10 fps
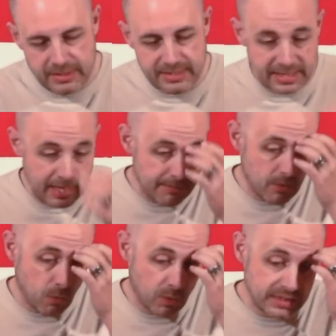It's a game
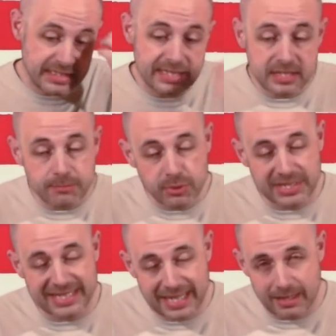that once it is
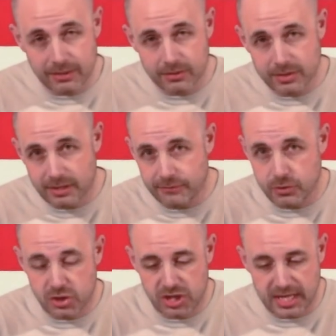put together, if
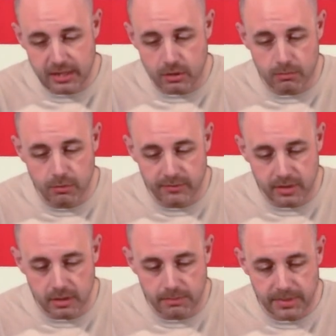you shake it or move it
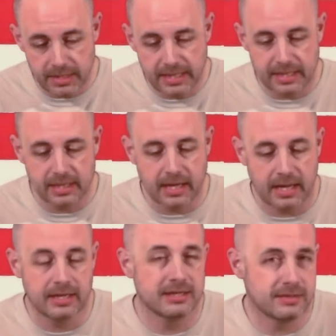a little bit, it can
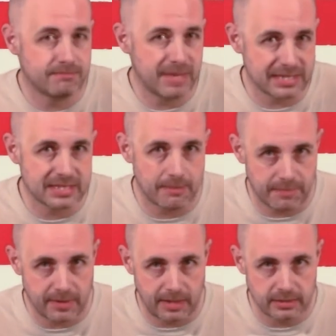kind of mess
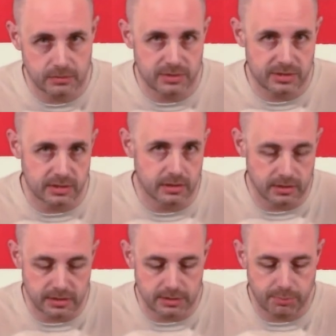up things, which is a
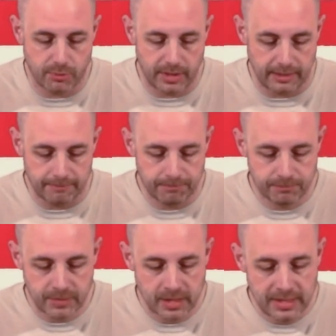little disappointing.
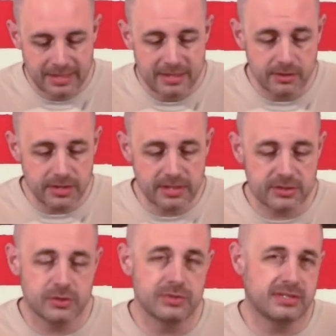The other thing
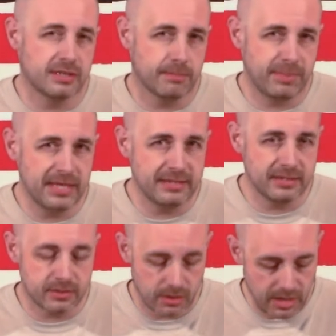too is that the
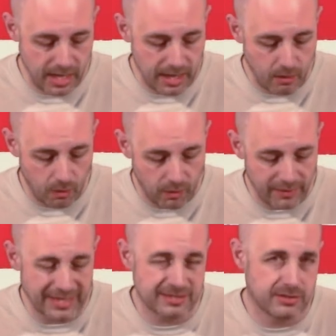pieces are not all
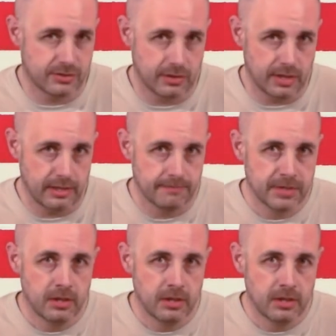that sturdy.